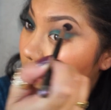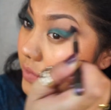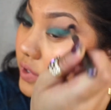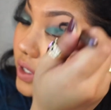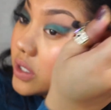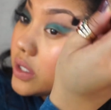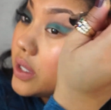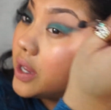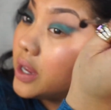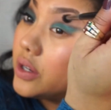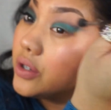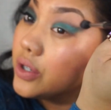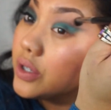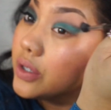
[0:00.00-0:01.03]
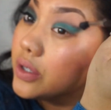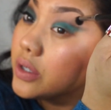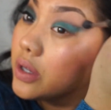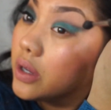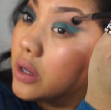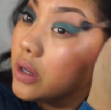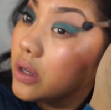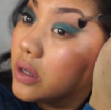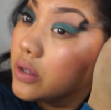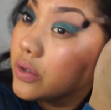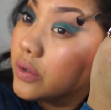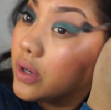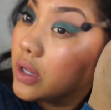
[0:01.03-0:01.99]
Just the edges.
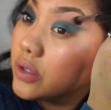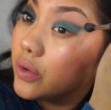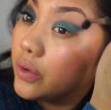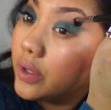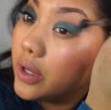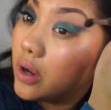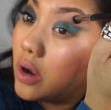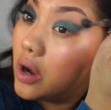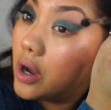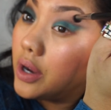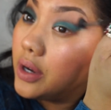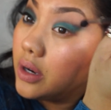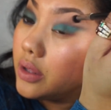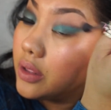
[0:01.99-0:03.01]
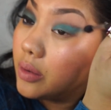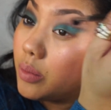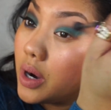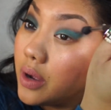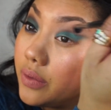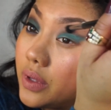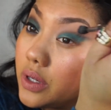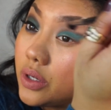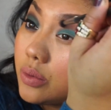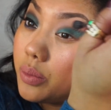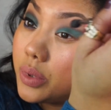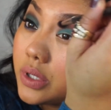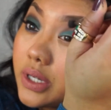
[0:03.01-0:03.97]
So not totally on the brown that
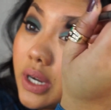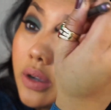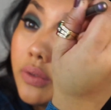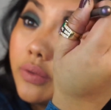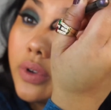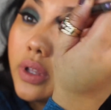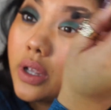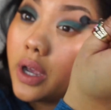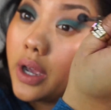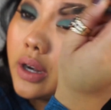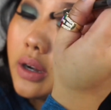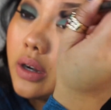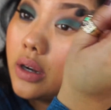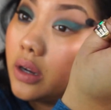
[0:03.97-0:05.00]
you put down for the cut.